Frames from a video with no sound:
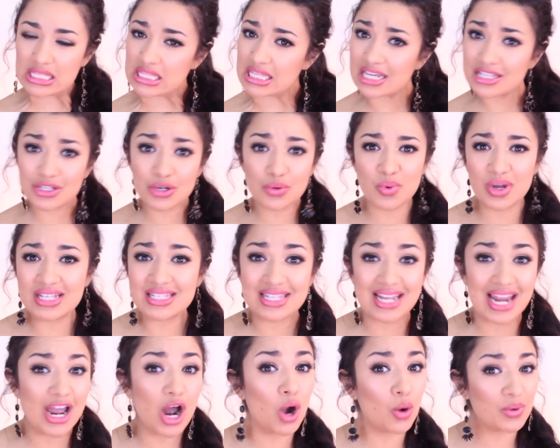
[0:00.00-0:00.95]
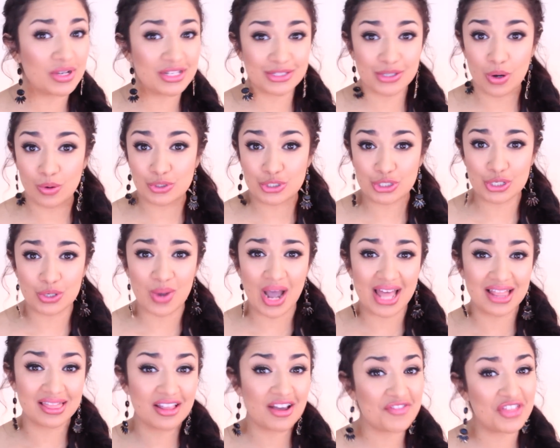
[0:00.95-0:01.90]
these are ones that I always go to.
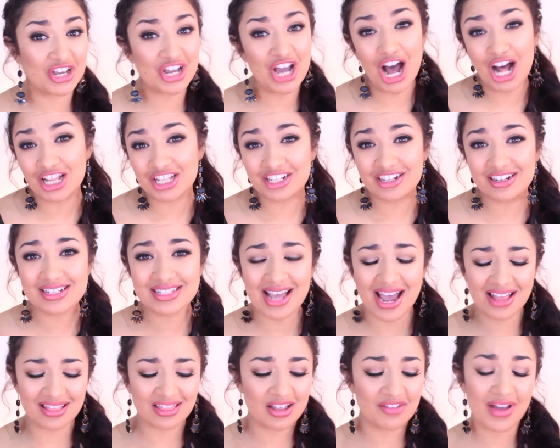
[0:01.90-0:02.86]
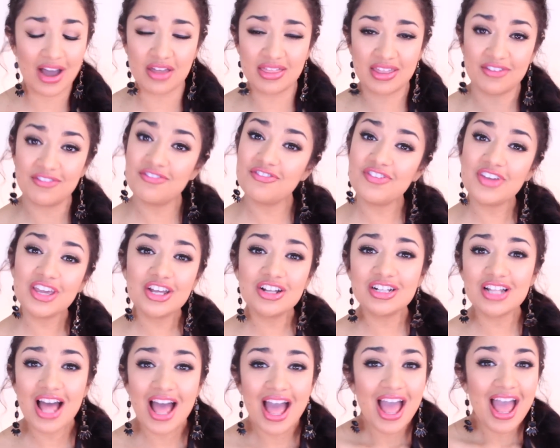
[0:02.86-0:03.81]
I love the colors, I love how they
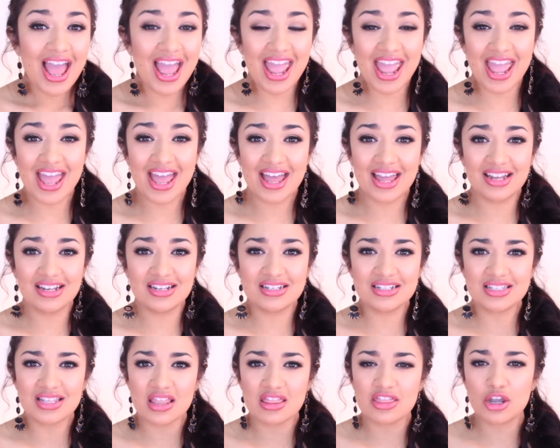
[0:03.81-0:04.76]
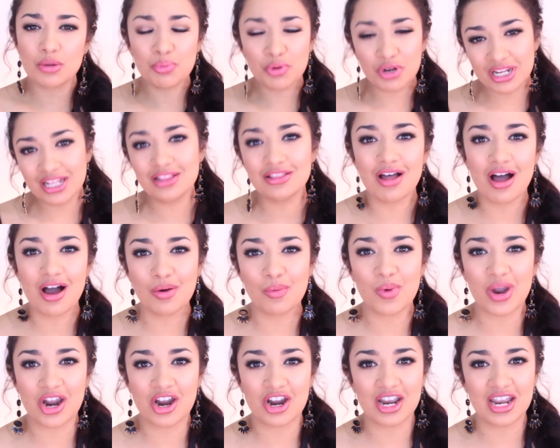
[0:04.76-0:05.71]
feel, and they're pretty
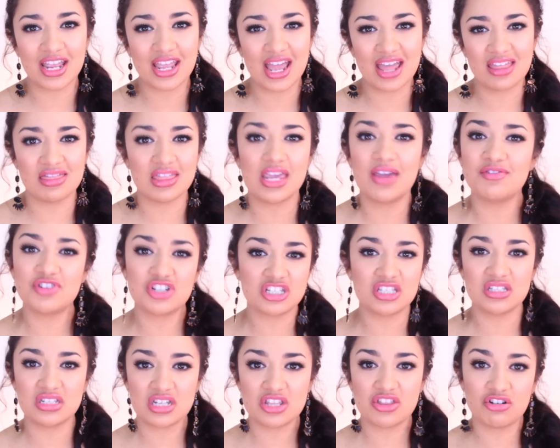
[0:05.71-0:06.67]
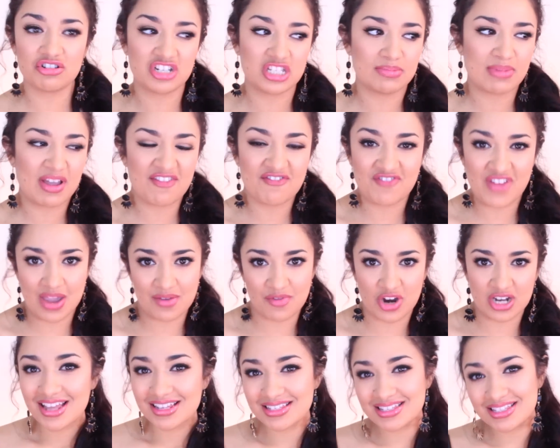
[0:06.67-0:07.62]
long wearing and they have just they're just my
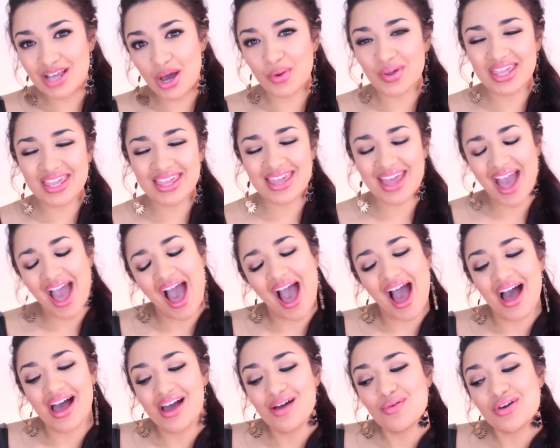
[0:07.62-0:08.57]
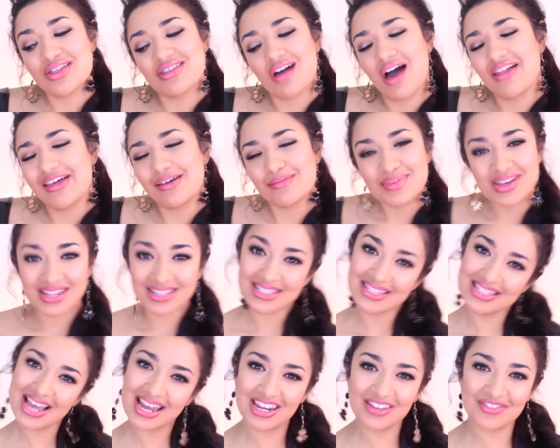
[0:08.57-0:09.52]
favorite. So yeah, with all that being
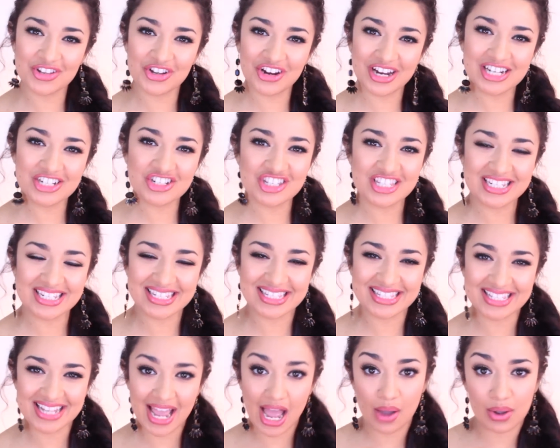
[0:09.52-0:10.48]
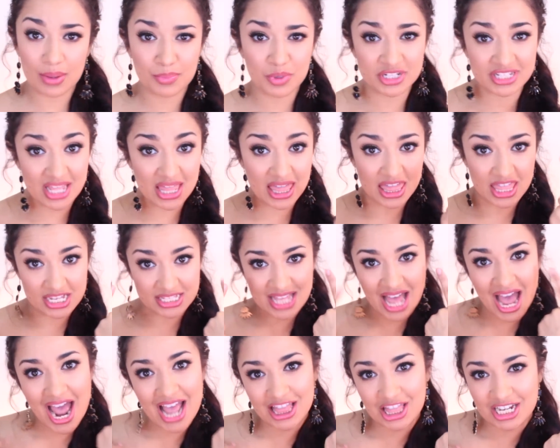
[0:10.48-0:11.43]
said, if you're interested to see how I put
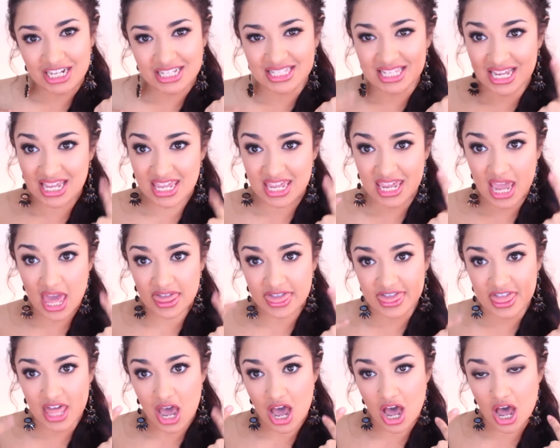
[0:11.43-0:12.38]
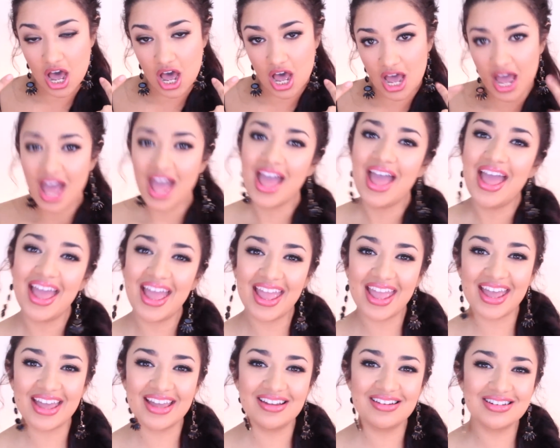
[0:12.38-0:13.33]
this eye look together
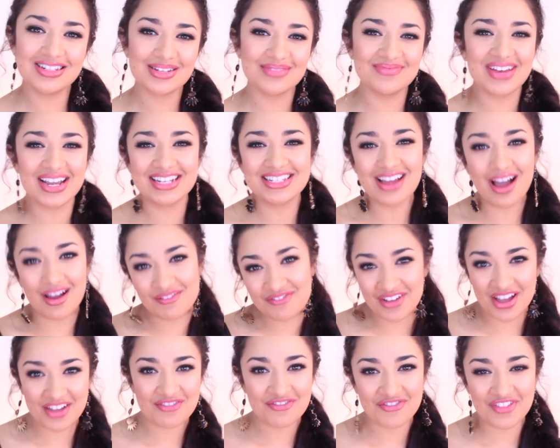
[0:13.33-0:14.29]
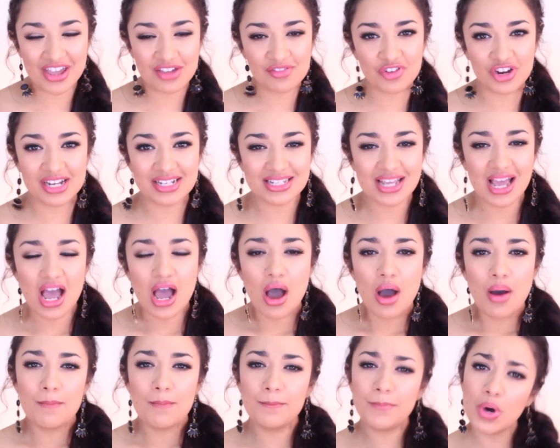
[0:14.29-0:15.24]
and my top five favorite
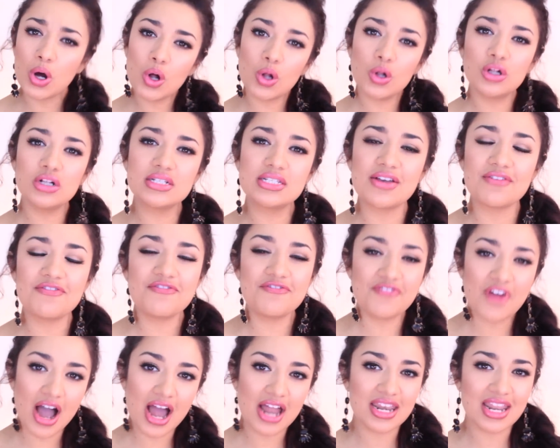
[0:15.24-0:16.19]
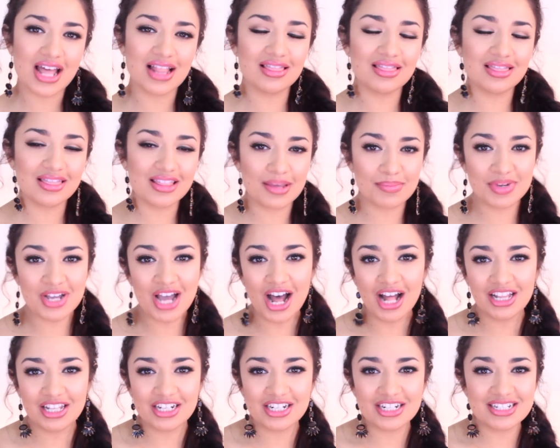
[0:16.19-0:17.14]
bold, fun lip
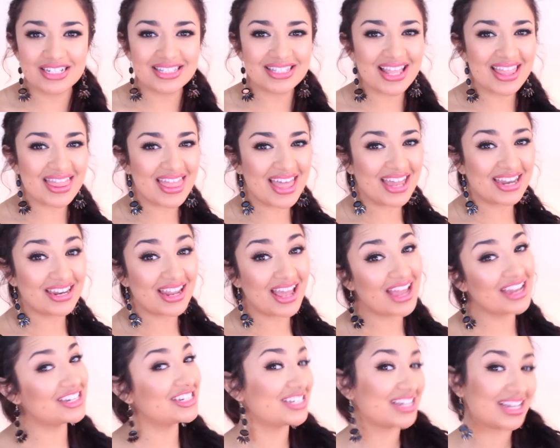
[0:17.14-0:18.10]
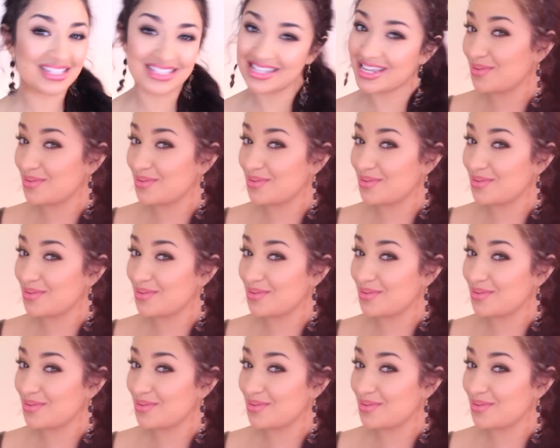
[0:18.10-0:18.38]
colors, then just